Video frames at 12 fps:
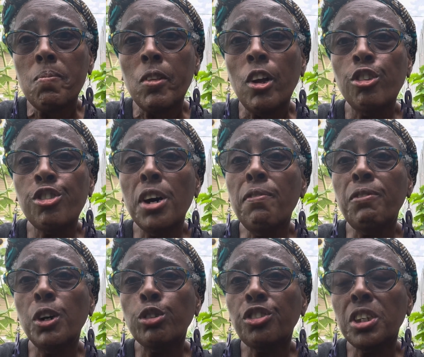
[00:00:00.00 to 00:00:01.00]
Some
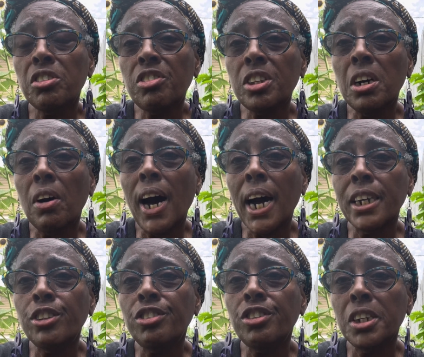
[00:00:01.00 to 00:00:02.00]
folks can sell
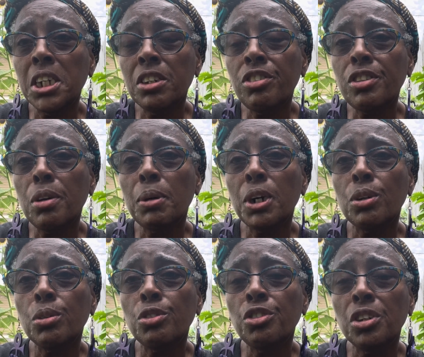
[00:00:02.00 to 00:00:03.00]
ice to
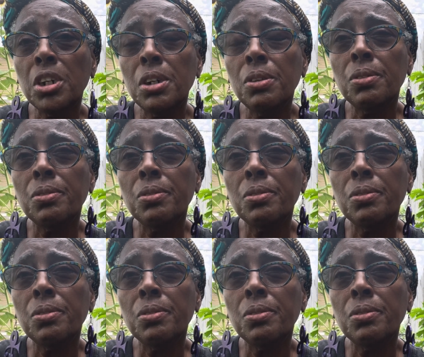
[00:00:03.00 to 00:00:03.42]
Eskimos, you know.